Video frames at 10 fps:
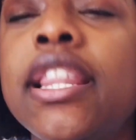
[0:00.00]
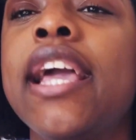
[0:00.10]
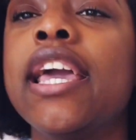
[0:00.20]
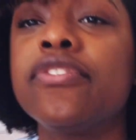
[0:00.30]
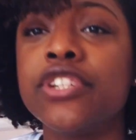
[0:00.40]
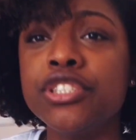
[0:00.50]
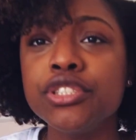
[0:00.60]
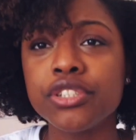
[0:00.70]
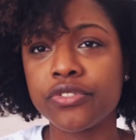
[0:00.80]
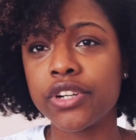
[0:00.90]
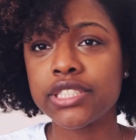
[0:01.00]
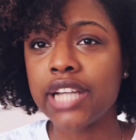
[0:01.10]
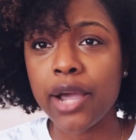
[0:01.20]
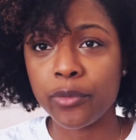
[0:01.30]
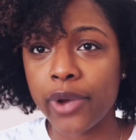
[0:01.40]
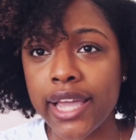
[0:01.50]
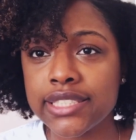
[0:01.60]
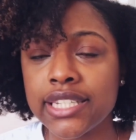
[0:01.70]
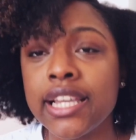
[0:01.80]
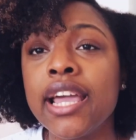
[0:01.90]
Like, if this is your first time
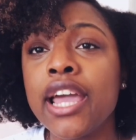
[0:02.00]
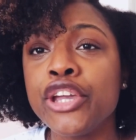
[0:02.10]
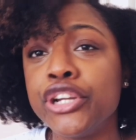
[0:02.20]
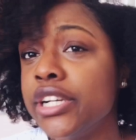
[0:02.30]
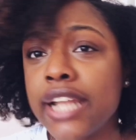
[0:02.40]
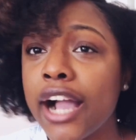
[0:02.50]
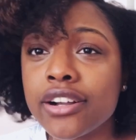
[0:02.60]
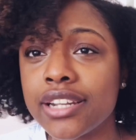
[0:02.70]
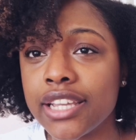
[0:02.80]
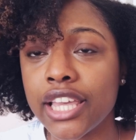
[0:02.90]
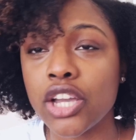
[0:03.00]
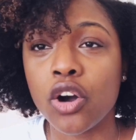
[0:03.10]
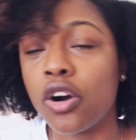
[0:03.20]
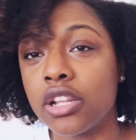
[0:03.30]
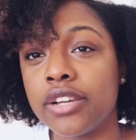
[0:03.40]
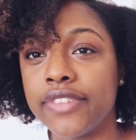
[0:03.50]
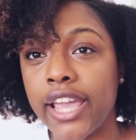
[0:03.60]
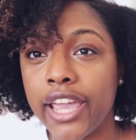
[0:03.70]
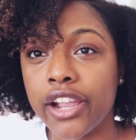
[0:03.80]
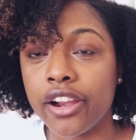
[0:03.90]
waxing, you're not gonna get all of the
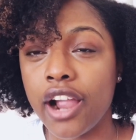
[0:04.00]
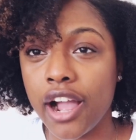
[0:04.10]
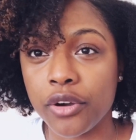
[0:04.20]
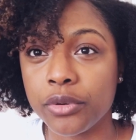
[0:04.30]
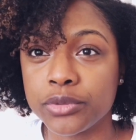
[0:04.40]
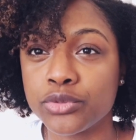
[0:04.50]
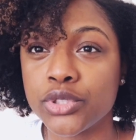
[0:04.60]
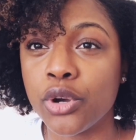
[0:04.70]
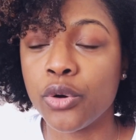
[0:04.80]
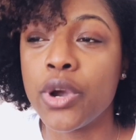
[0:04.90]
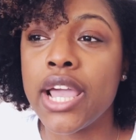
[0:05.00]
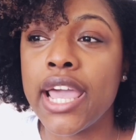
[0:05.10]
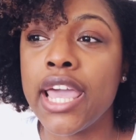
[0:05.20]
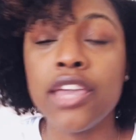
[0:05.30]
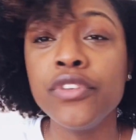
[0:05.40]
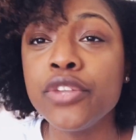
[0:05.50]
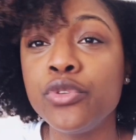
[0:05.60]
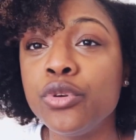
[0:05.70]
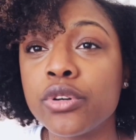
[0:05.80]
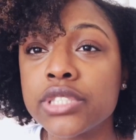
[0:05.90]
hair out. So even if
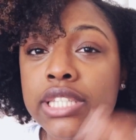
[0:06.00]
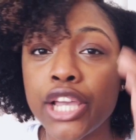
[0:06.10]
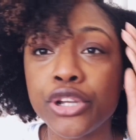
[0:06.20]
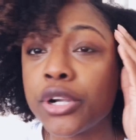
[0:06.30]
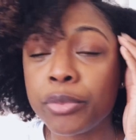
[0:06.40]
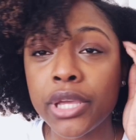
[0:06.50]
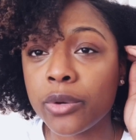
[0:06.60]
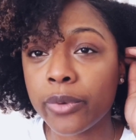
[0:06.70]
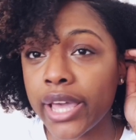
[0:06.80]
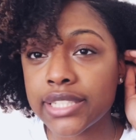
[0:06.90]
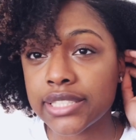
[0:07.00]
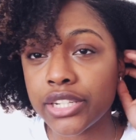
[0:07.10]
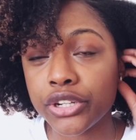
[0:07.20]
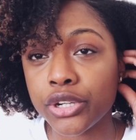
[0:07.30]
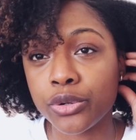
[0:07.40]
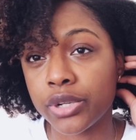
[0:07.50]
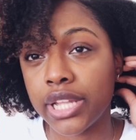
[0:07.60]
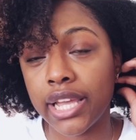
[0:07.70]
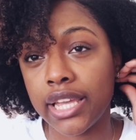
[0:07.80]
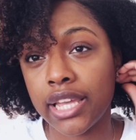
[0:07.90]
you go to like European Wax Center or
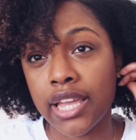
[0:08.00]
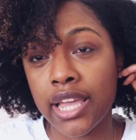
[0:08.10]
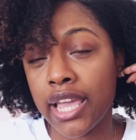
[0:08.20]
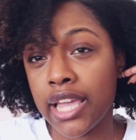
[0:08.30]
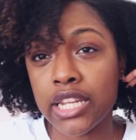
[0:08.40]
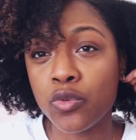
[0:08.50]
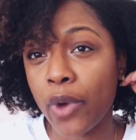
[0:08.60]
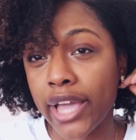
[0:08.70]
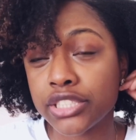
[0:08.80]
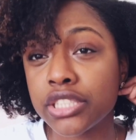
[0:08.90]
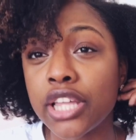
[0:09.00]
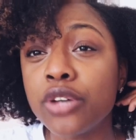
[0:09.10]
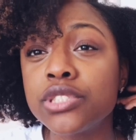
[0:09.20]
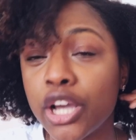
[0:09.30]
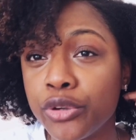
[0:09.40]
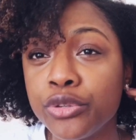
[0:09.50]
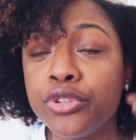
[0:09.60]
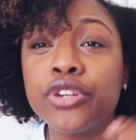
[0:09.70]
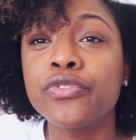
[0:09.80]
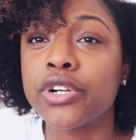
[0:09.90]
like any waxer, they'll tell you
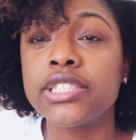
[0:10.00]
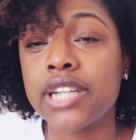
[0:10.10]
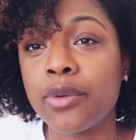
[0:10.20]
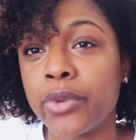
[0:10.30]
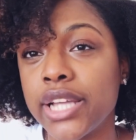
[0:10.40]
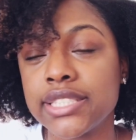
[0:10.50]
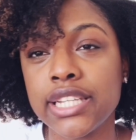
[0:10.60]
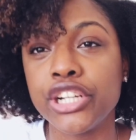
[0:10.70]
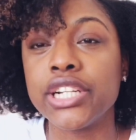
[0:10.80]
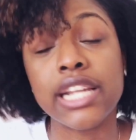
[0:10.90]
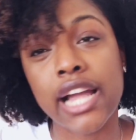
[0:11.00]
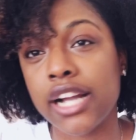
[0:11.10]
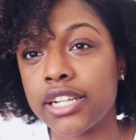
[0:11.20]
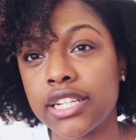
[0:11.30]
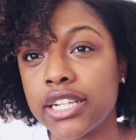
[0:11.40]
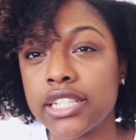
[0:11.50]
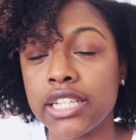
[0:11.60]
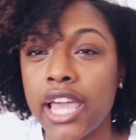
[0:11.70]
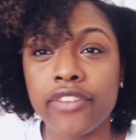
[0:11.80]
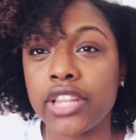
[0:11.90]
your first time waxing, you're not gonna
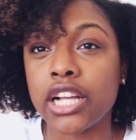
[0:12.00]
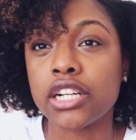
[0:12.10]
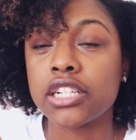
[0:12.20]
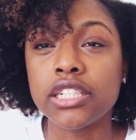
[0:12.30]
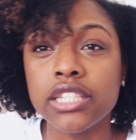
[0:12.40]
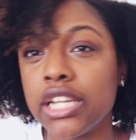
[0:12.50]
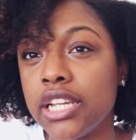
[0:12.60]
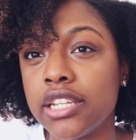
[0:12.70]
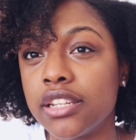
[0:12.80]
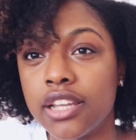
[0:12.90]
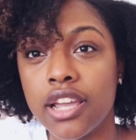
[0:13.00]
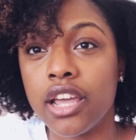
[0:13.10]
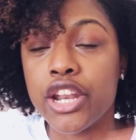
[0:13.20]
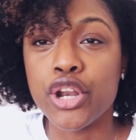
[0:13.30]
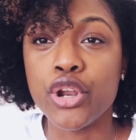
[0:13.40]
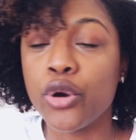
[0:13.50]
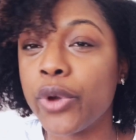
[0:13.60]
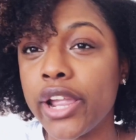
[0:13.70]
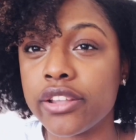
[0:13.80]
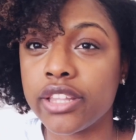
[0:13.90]
have like a clean, no
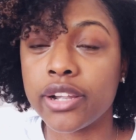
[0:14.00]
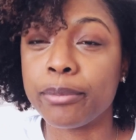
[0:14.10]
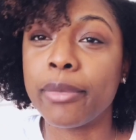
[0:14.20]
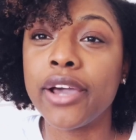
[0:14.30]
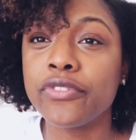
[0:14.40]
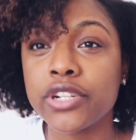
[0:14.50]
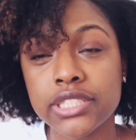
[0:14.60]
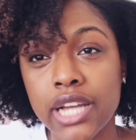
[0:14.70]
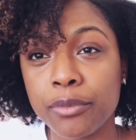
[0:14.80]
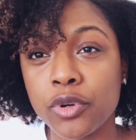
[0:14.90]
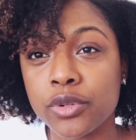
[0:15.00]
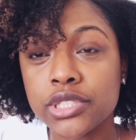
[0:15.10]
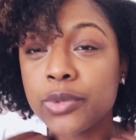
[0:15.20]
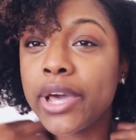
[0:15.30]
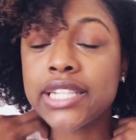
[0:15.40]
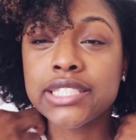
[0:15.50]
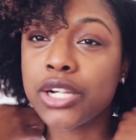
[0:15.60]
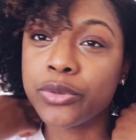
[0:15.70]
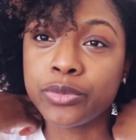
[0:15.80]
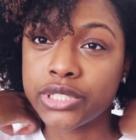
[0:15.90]
hair there. My first time going to wax,
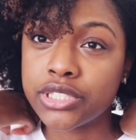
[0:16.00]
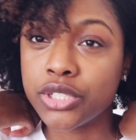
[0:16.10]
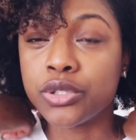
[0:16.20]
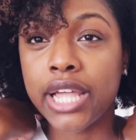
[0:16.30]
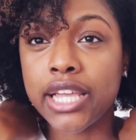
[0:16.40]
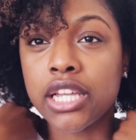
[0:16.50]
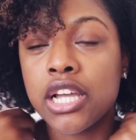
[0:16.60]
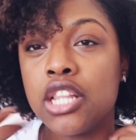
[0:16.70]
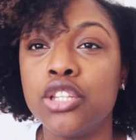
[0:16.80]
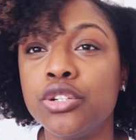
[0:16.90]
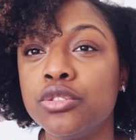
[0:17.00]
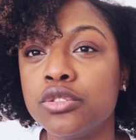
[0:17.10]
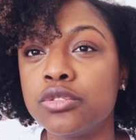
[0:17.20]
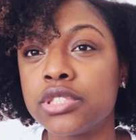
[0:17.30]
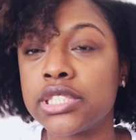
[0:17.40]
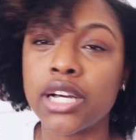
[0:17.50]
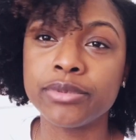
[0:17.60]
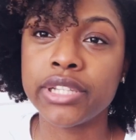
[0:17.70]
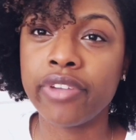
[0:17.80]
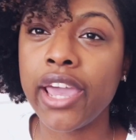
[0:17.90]
there was still like little
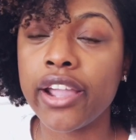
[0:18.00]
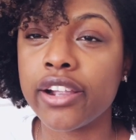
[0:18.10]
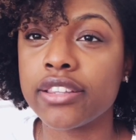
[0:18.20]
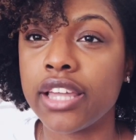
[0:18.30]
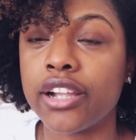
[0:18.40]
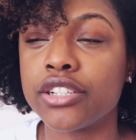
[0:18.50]
stubs of hair there.